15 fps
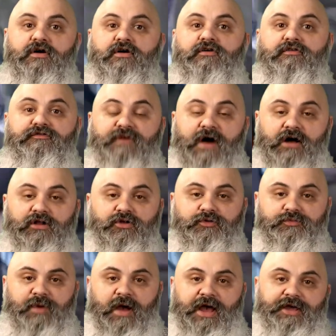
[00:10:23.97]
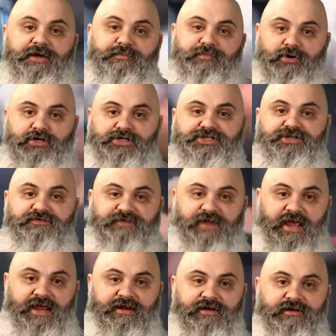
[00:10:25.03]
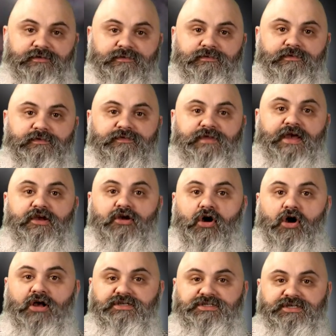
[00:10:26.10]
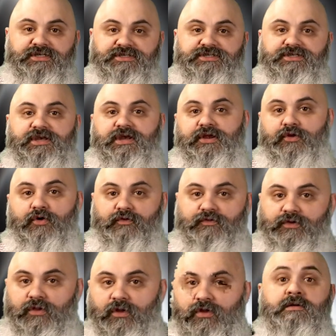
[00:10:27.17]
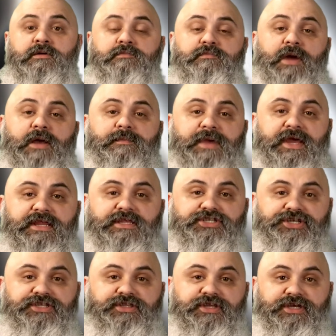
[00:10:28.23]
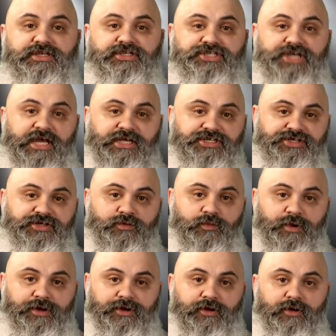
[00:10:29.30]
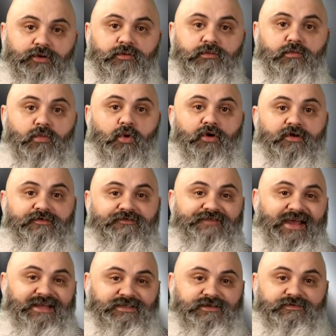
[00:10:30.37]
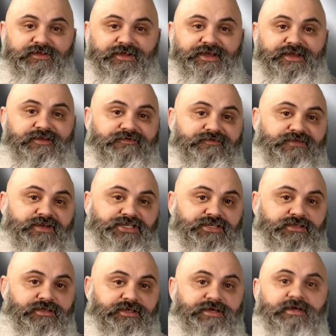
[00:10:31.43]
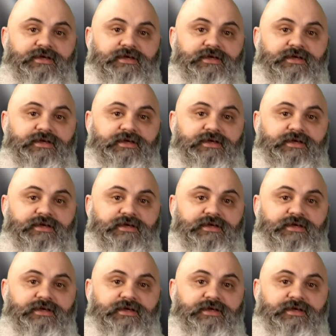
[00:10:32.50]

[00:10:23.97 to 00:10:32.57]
followed by a burst of data that causes an overload. By managing the congestion window more effectively and efficiently,